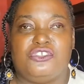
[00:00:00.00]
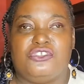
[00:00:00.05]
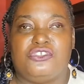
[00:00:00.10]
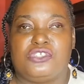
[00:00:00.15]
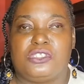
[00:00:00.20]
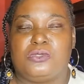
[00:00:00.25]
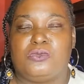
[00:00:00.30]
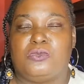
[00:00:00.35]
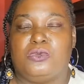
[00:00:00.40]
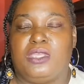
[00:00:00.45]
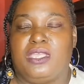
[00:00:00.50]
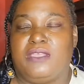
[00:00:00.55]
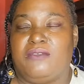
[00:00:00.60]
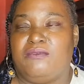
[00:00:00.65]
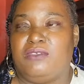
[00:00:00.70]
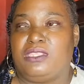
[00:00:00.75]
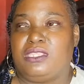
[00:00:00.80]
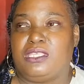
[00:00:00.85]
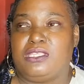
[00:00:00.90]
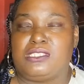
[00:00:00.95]
She just want
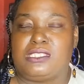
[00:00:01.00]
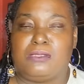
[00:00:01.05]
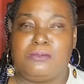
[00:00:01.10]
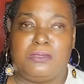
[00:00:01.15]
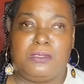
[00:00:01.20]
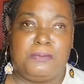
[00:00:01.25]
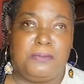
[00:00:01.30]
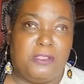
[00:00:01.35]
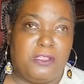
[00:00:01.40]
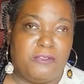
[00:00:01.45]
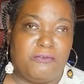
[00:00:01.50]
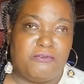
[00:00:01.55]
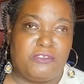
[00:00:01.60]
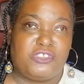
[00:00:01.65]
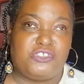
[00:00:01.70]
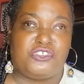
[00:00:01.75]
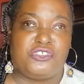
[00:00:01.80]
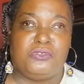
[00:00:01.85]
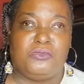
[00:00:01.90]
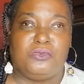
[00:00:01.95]
everything to be
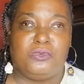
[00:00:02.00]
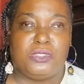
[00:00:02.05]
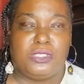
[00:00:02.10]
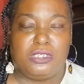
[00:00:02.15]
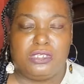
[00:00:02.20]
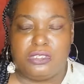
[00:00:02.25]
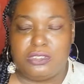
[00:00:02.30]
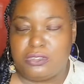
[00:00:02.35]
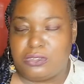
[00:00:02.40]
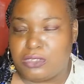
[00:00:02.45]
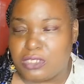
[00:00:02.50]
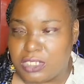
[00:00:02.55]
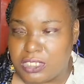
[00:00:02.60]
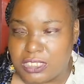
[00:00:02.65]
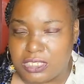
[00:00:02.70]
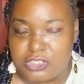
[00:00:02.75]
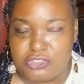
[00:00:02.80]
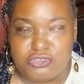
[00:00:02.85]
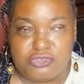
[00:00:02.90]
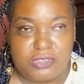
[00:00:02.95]
perfect. She want to look
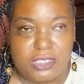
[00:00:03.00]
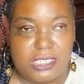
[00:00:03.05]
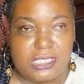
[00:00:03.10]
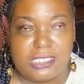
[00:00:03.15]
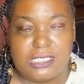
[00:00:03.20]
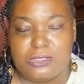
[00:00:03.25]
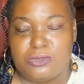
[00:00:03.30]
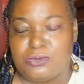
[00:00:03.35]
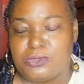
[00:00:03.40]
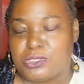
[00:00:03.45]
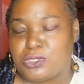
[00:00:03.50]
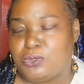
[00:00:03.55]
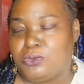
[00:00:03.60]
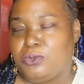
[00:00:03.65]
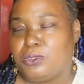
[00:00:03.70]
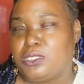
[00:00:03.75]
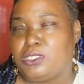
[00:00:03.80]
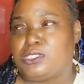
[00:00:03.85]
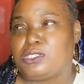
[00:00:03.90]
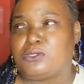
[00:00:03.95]
good in the dress and
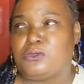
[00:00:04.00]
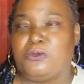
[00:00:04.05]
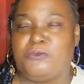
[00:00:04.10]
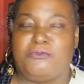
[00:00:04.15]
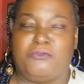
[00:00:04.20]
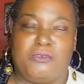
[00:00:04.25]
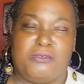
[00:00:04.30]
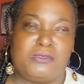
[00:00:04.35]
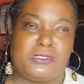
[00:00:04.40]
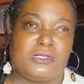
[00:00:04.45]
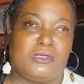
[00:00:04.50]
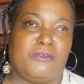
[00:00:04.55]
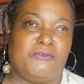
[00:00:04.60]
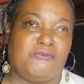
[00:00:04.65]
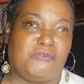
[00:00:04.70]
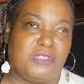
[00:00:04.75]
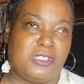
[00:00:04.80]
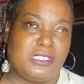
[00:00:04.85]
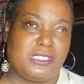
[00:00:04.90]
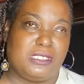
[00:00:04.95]
so on and so forth. So
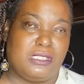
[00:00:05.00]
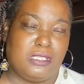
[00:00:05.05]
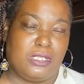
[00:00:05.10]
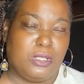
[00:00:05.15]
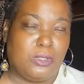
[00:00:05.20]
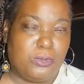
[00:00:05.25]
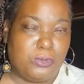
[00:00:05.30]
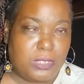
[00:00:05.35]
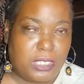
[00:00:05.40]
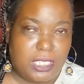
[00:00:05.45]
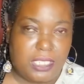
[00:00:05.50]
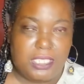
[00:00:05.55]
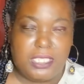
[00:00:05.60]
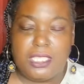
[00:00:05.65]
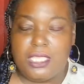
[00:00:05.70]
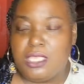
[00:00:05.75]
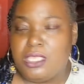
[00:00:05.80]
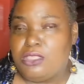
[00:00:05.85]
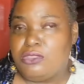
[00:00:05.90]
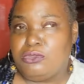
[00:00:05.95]
her friend is like,
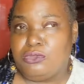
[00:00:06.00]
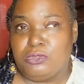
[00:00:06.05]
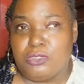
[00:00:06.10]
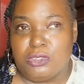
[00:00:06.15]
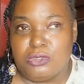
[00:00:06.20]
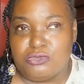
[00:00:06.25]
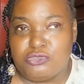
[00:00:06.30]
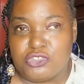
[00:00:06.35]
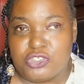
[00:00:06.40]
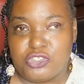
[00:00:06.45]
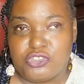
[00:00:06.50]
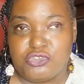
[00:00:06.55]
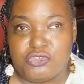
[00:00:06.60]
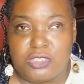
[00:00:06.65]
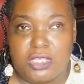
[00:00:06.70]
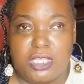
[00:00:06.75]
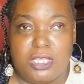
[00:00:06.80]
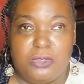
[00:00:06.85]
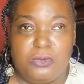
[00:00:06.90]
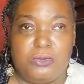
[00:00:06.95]
okay, you know, just
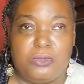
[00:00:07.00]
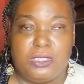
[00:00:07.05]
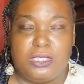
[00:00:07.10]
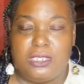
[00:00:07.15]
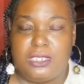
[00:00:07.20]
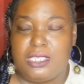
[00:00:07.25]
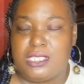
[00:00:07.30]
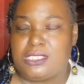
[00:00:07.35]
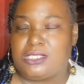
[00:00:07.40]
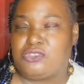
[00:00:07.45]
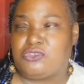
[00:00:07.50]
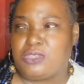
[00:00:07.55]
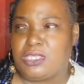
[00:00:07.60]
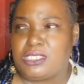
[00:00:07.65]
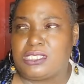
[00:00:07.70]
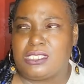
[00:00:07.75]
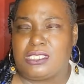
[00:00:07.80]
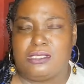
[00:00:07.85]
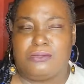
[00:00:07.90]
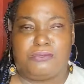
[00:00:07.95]
try on the next
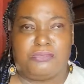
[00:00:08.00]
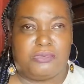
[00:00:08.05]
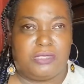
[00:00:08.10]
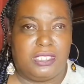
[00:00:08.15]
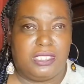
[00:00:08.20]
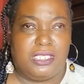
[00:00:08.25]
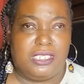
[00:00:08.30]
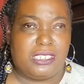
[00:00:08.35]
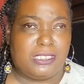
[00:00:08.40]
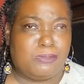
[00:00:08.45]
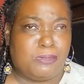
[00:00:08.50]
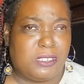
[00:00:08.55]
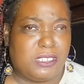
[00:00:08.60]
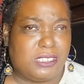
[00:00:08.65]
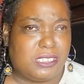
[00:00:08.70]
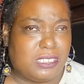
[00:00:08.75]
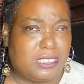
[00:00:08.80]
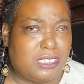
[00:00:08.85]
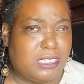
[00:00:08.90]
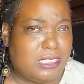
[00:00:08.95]
dress. And Brittany is
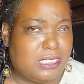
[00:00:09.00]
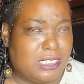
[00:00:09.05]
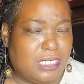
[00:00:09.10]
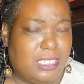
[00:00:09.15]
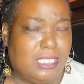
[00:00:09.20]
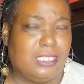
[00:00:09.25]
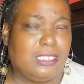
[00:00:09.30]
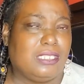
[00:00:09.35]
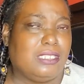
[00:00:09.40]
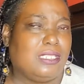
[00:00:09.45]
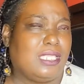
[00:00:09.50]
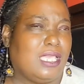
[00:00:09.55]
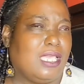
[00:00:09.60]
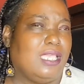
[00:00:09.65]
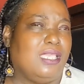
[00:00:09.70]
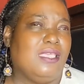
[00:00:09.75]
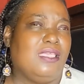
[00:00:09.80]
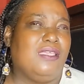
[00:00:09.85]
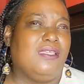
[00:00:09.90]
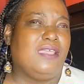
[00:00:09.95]
basically saying
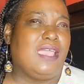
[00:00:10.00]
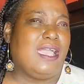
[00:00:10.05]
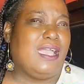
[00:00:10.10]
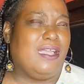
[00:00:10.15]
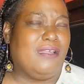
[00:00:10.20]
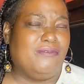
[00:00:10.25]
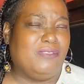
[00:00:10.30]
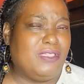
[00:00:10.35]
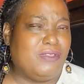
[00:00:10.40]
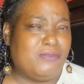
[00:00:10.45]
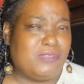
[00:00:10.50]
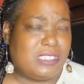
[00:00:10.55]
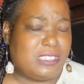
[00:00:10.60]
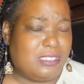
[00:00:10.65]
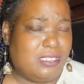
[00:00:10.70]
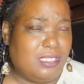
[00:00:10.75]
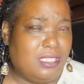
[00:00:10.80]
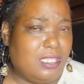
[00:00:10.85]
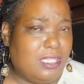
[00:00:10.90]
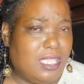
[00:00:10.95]
that I've never
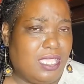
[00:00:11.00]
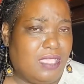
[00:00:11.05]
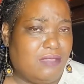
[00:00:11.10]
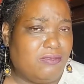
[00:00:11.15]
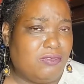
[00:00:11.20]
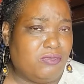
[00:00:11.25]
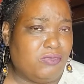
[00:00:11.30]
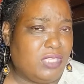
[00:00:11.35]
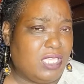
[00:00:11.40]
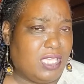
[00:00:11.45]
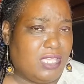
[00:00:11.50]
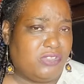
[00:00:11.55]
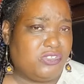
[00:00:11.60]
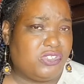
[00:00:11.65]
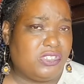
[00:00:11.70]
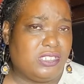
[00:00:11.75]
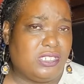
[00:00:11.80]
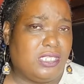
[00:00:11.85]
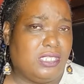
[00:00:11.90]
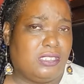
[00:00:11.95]
seen her have a
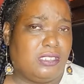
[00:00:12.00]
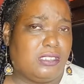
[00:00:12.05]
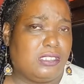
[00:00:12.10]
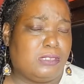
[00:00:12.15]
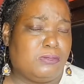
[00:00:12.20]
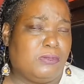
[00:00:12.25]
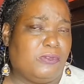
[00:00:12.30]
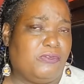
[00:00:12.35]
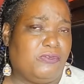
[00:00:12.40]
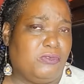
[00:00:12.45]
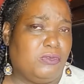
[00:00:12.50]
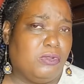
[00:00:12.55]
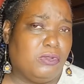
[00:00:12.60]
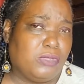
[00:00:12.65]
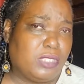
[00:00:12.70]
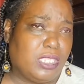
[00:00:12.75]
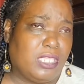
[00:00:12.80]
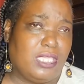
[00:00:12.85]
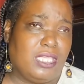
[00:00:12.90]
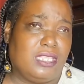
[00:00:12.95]
reaction like this
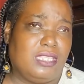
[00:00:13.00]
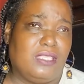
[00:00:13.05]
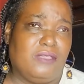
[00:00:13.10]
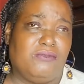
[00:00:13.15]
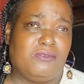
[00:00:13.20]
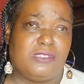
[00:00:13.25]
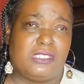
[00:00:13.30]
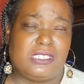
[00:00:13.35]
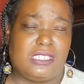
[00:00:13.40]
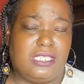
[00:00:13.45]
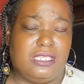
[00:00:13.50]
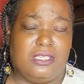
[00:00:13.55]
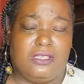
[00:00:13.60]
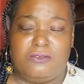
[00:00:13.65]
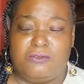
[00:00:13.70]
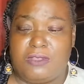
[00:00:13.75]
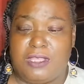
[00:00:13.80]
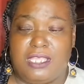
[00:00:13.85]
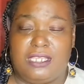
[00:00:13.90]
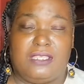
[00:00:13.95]
before, okay? I've never seen
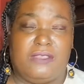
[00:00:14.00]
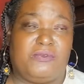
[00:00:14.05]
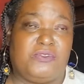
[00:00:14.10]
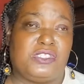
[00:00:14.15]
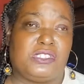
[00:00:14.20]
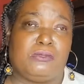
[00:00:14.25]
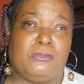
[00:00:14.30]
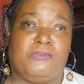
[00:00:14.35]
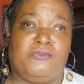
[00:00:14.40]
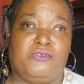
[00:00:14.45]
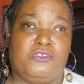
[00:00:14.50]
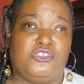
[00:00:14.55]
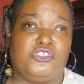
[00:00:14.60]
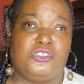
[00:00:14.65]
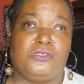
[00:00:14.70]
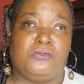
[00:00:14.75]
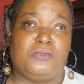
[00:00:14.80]
her cry like this before.